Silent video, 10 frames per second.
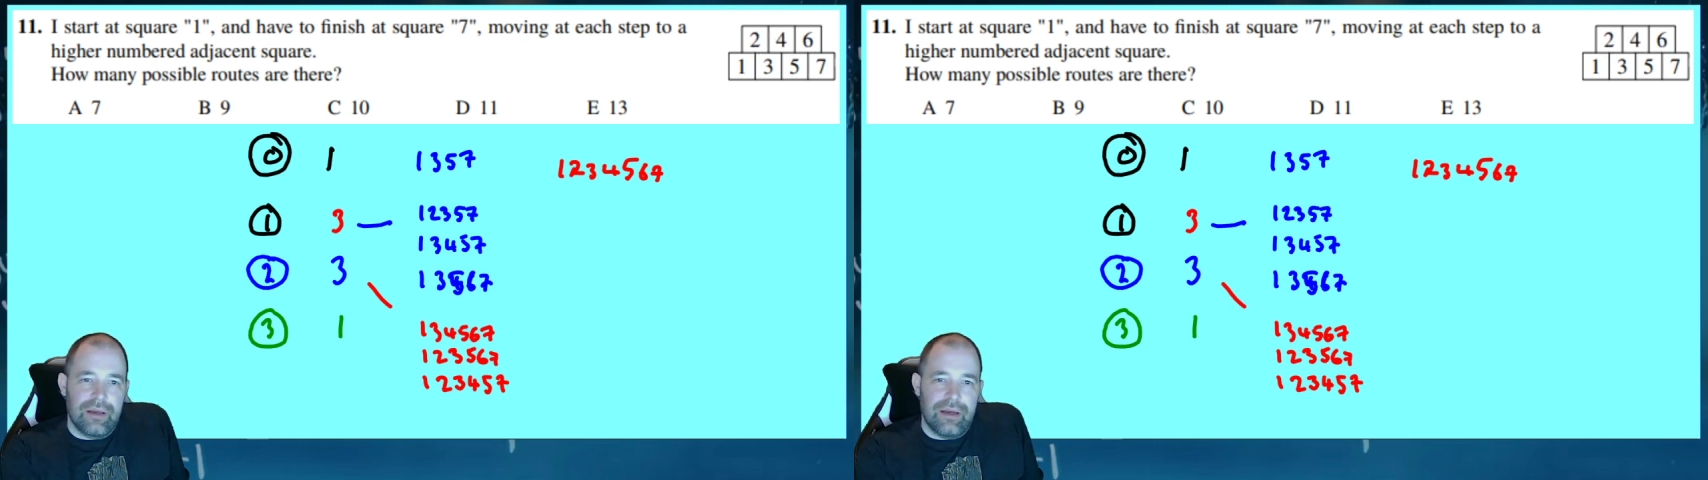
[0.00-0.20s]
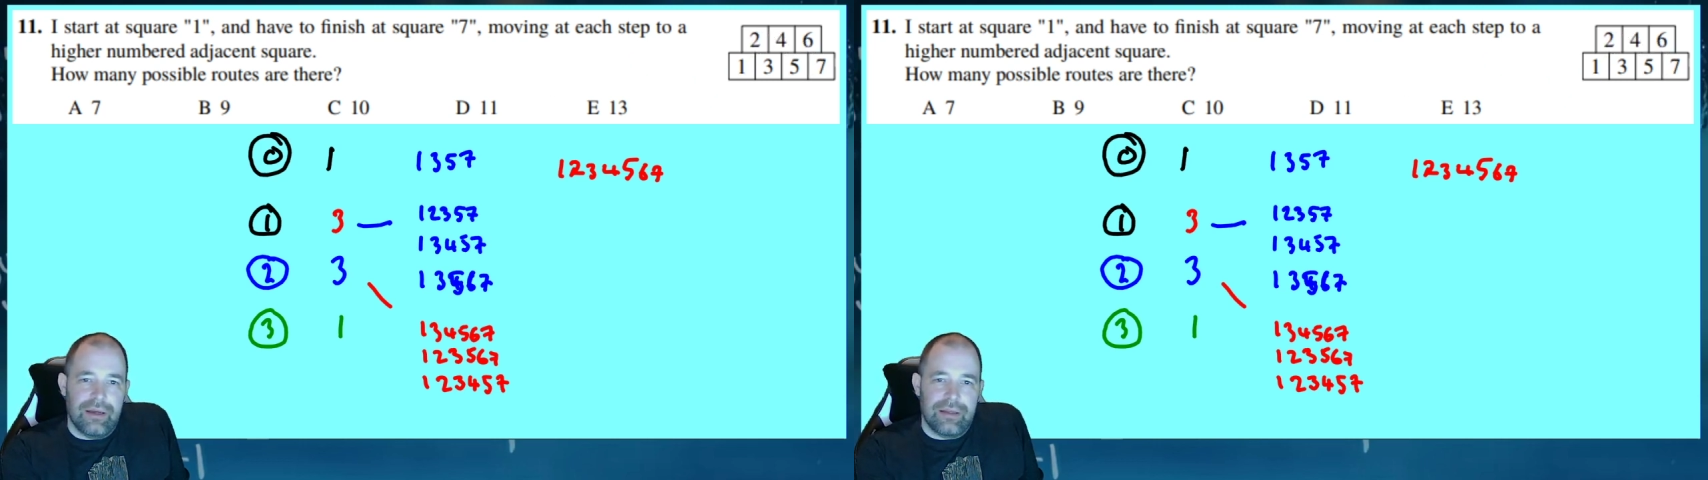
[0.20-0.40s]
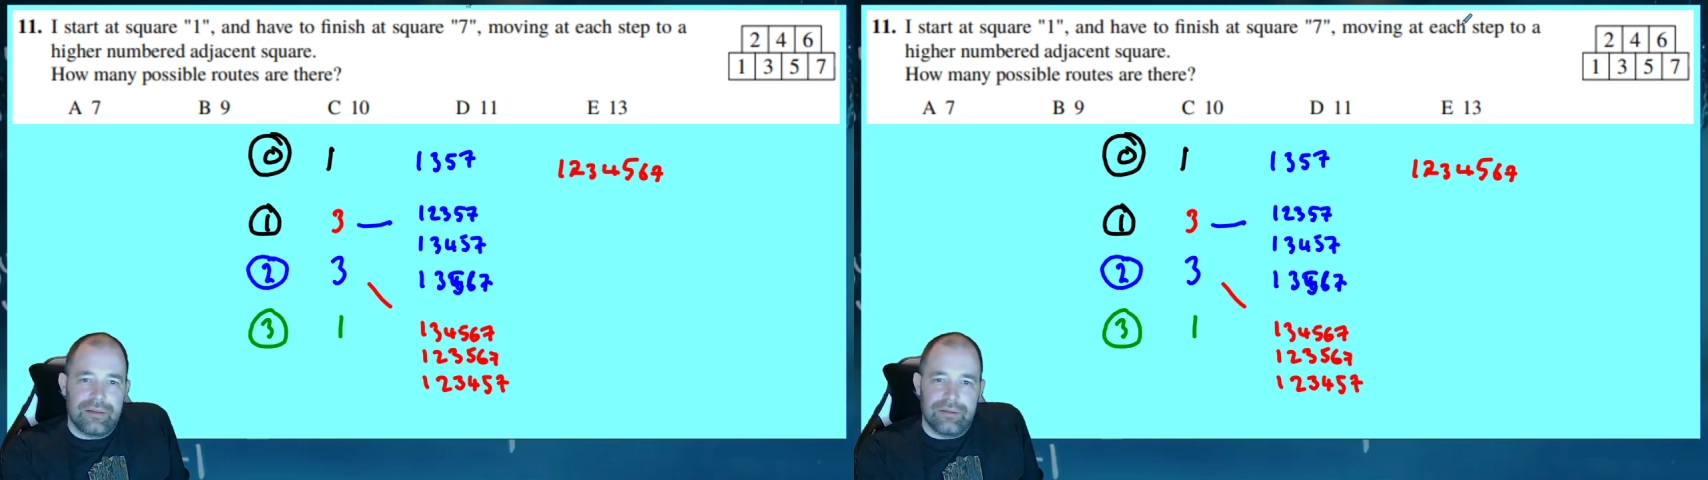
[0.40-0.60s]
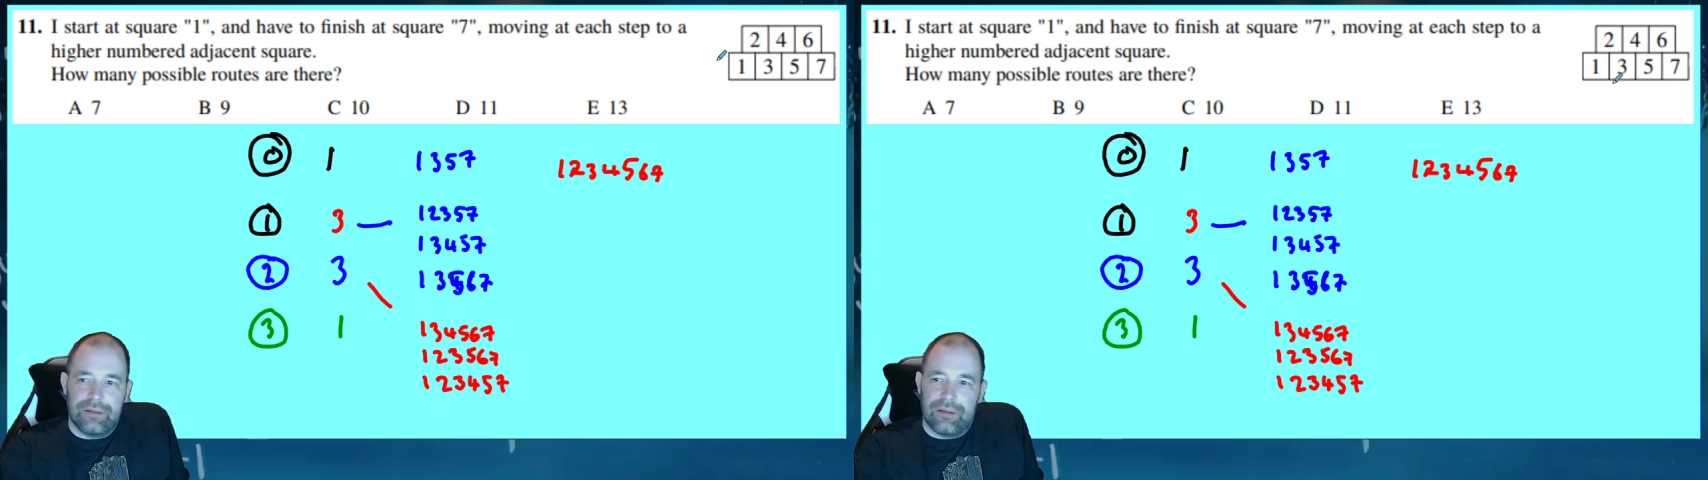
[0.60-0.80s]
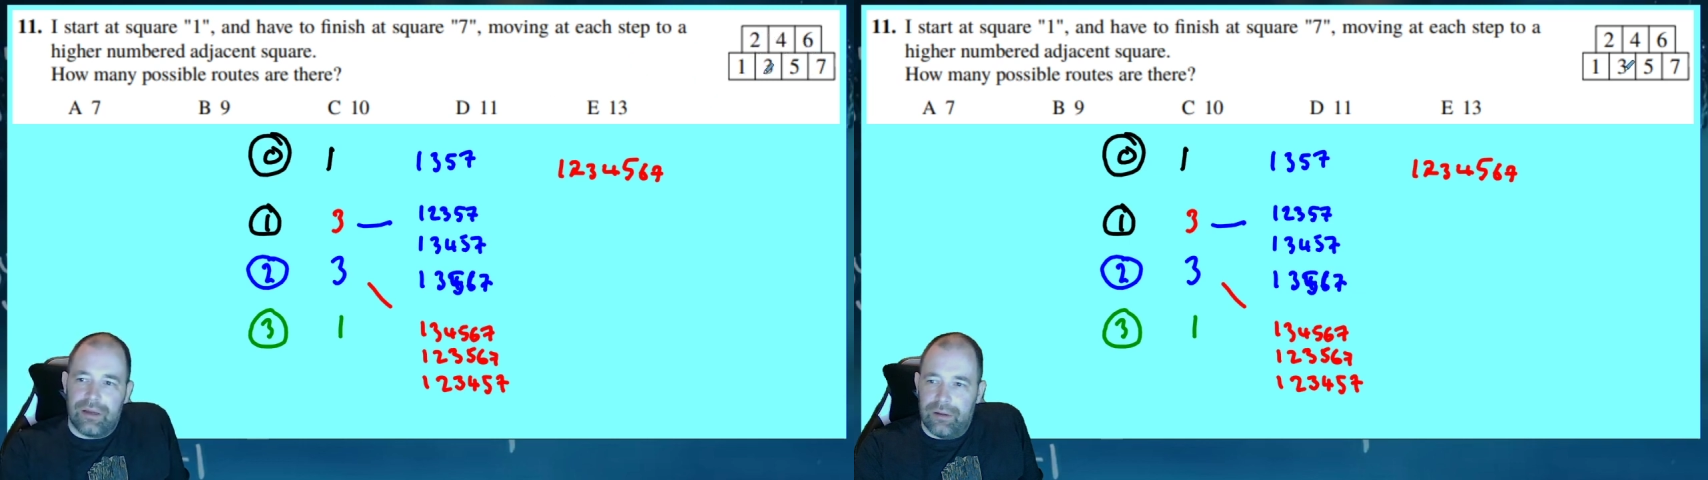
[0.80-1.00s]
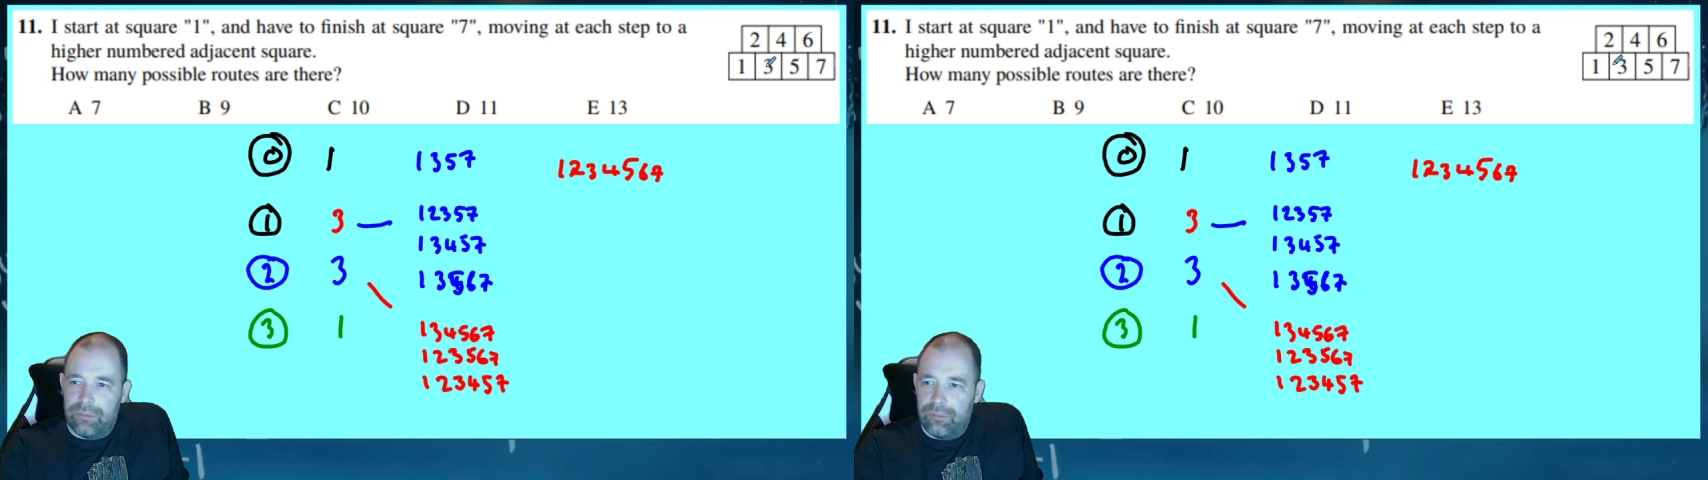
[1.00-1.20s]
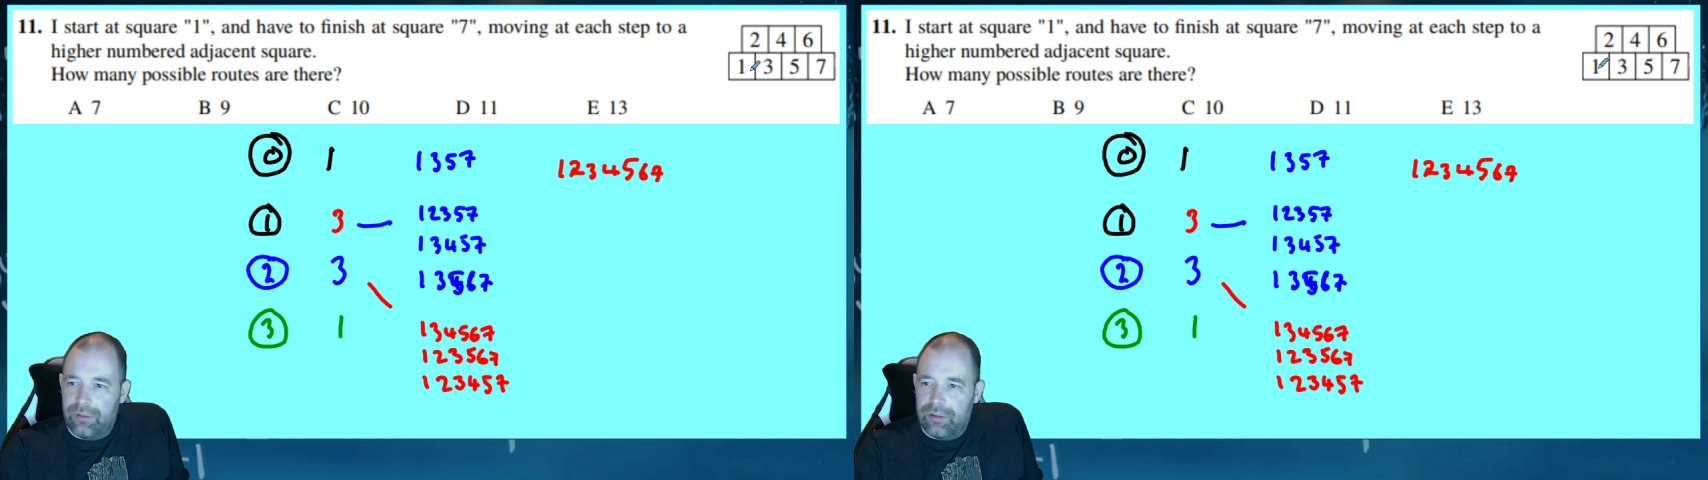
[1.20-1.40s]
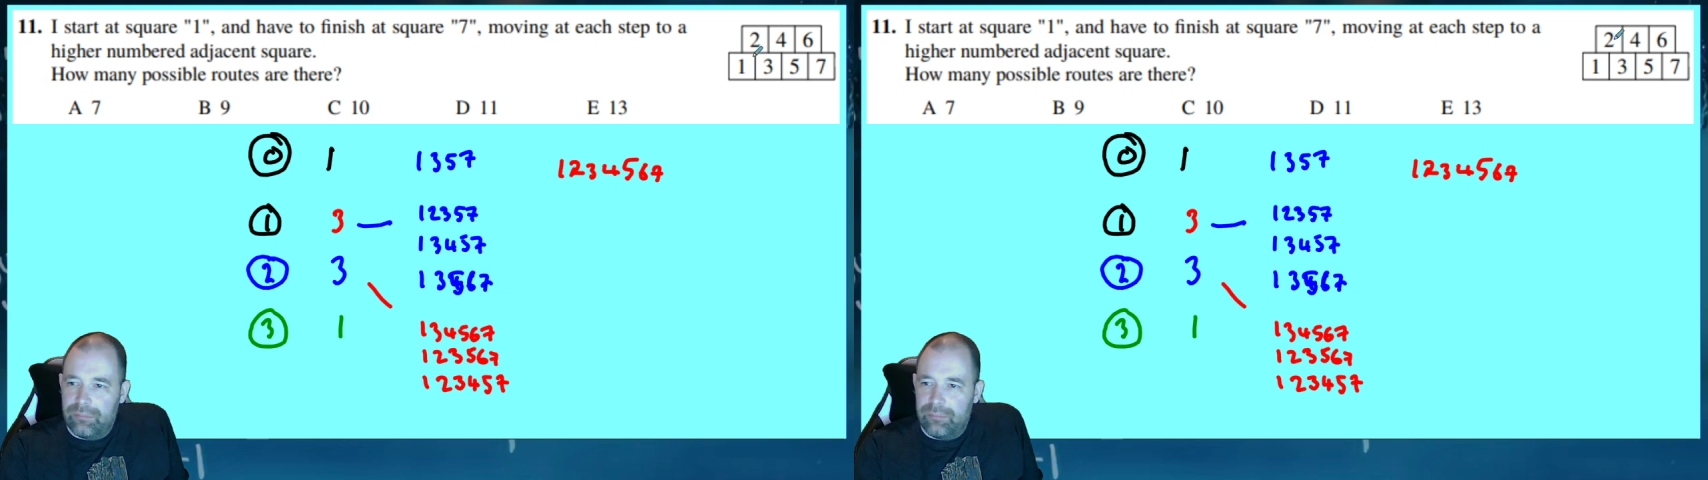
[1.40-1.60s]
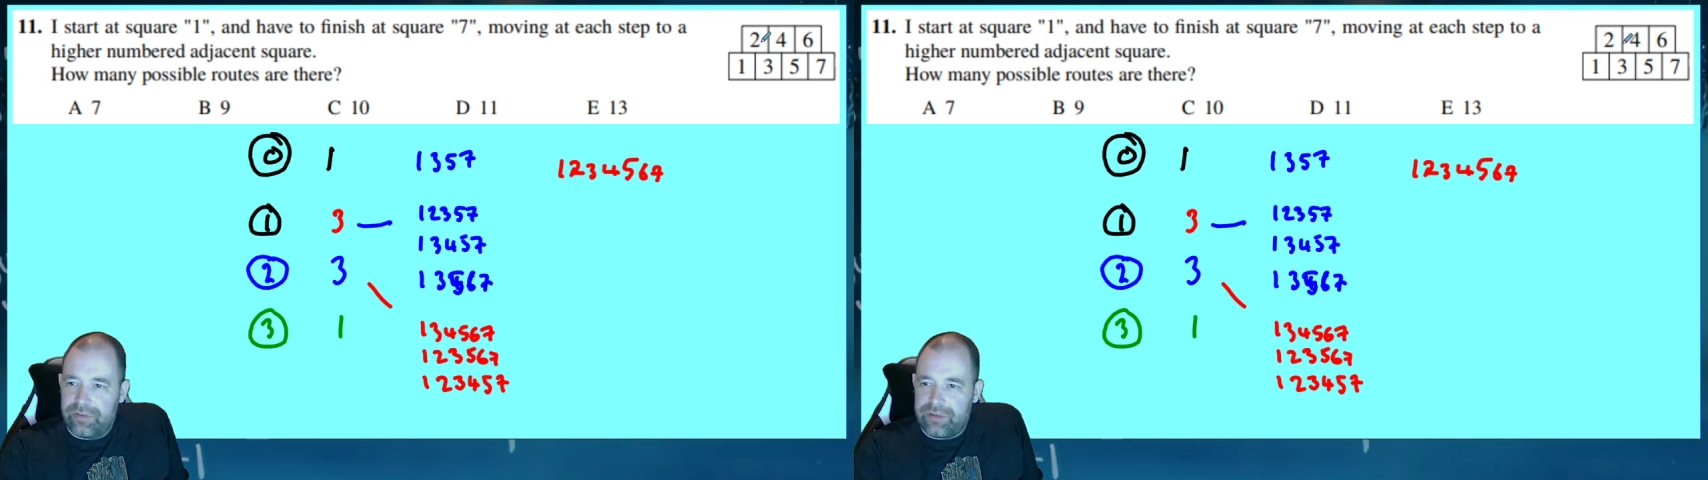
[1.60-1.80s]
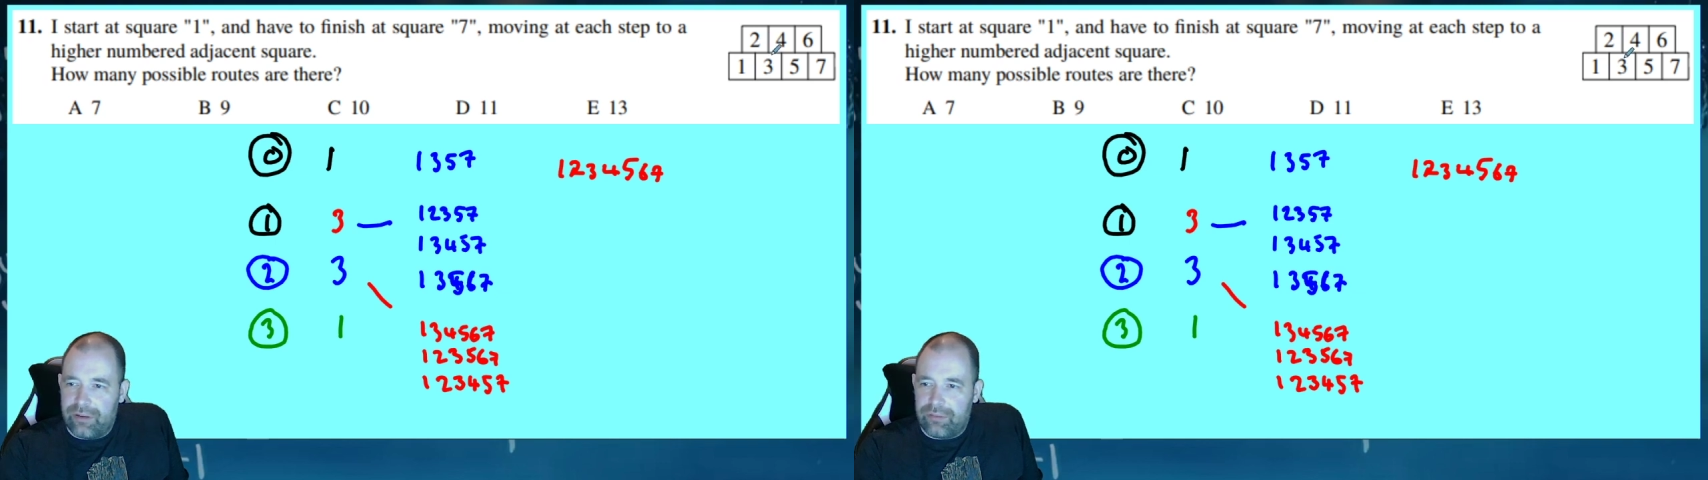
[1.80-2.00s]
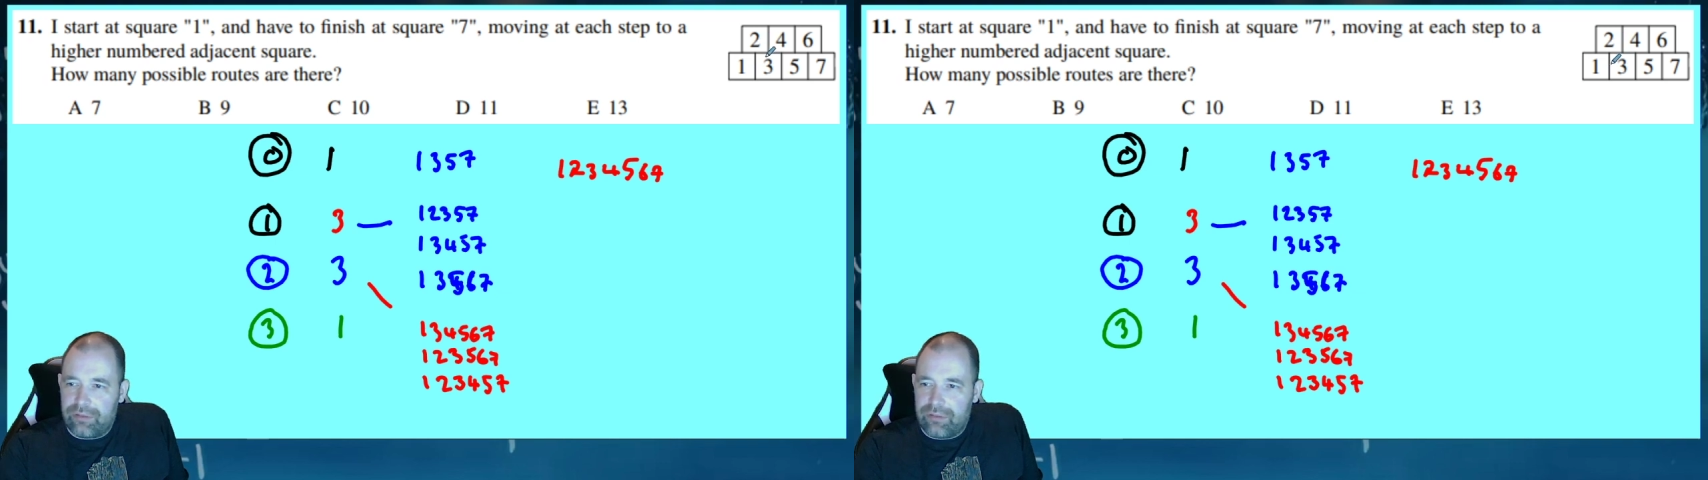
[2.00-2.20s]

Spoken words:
I can go and miss out,